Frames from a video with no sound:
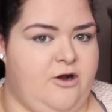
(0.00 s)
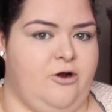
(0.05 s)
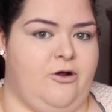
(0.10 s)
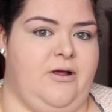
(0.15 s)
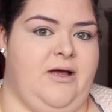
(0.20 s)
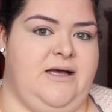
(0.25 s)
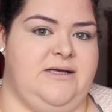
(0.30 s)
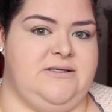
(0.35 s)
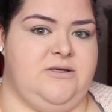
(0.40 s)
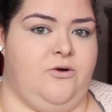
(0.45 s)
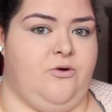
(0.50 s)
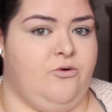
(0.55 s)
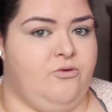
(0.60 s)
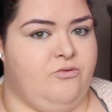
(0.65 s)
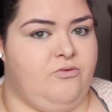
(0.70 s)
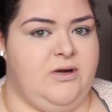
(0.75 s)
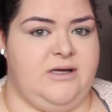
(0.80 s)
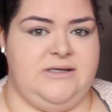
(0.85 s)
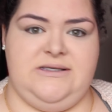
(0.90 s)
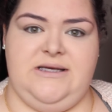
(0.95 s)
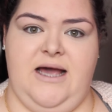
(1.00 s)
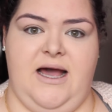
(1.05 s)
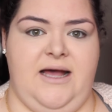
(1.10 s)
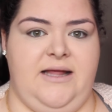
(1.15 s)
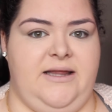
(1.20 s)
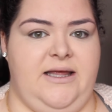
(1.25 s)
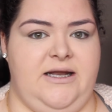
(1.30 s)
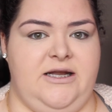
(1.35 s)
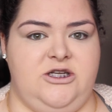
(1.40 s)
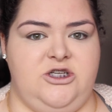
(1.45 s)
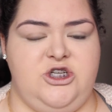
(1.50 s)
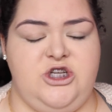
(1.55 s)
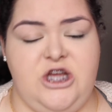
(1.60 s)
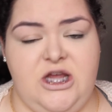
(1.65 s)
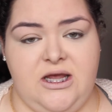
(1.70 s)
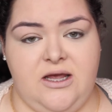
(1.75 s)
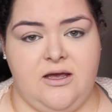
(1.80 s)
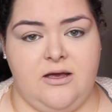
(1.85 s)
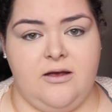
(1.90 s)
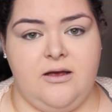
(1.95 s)
girl has a crazy highlighted
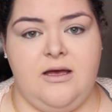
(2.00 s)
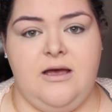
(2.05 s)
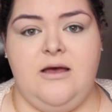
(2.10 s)
cheek.